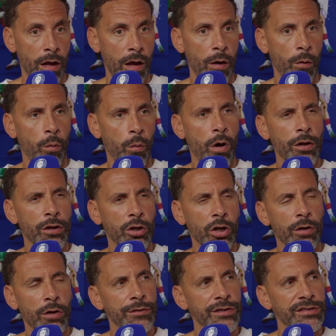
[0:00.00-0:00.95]
What are the
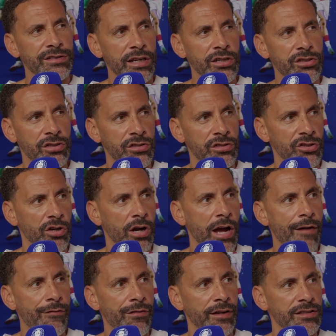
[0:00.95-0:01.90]
conversations you're
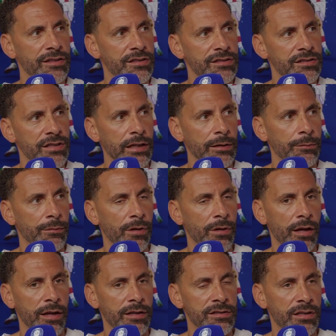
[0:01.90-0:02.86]
having as a team?
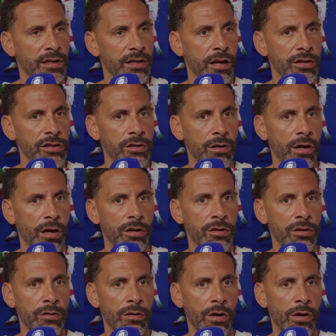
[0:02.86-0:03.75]
Are you